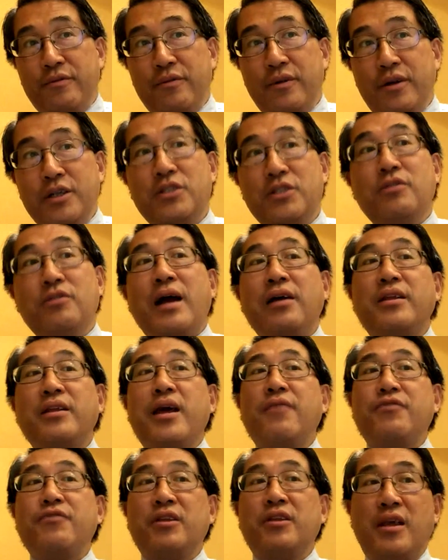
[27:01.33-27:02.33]
So now they have to
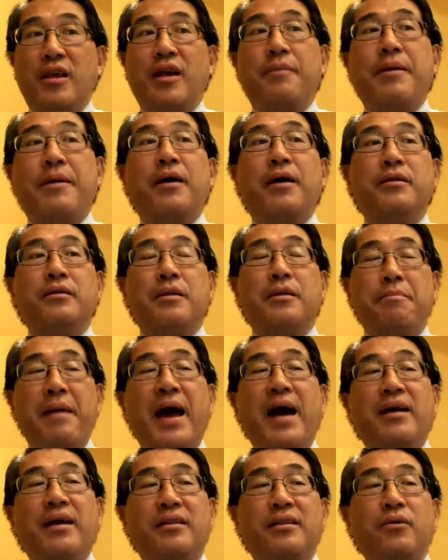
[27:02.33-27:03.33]
think about the
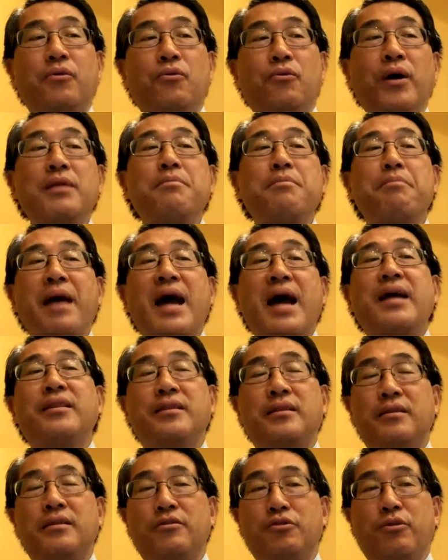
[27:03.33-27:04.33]
math. What math
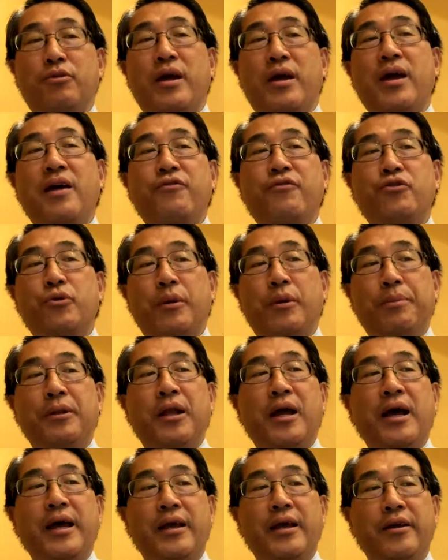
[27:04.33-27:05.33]
do I have to
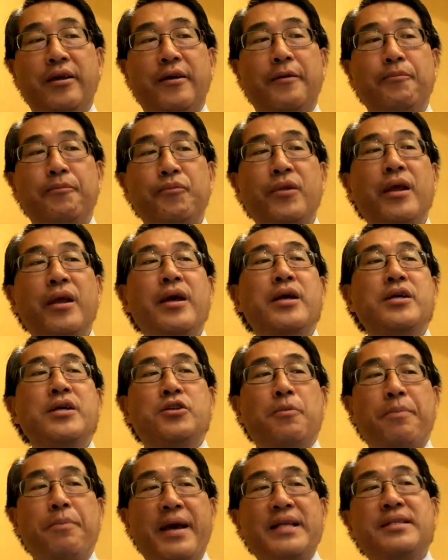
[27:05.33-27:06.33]
apply here? So
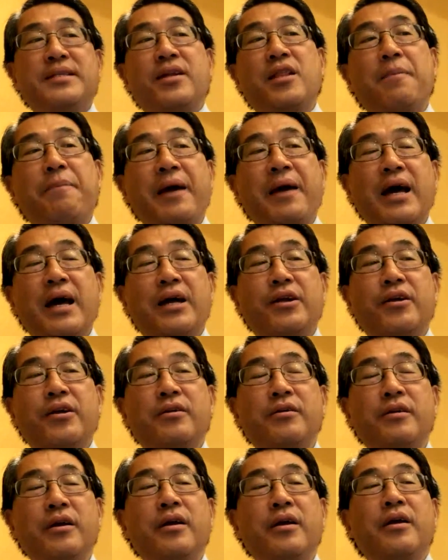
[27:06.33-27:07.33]
based on the pattern,
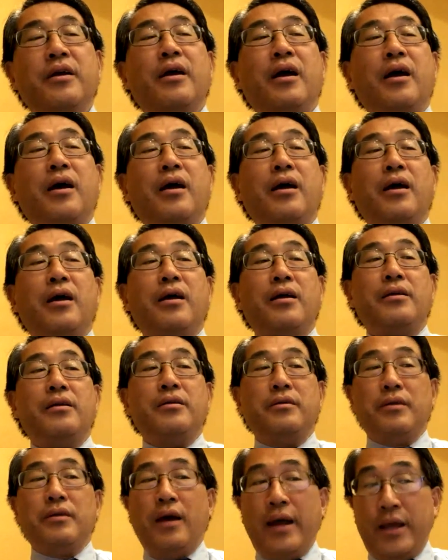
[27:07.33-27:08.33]

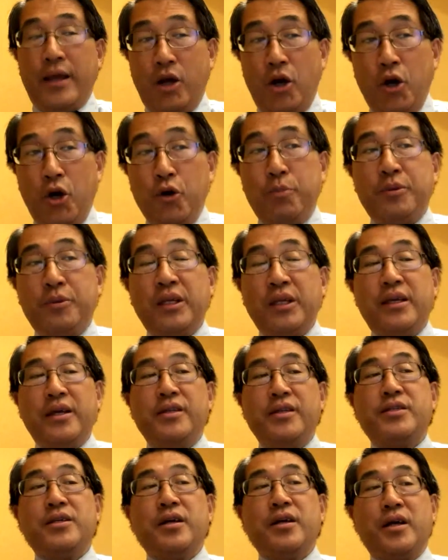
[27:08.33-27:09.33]
I hope the kids
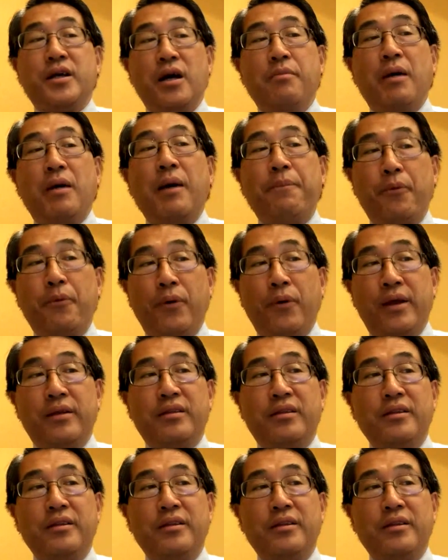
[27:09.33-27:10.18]
can come up with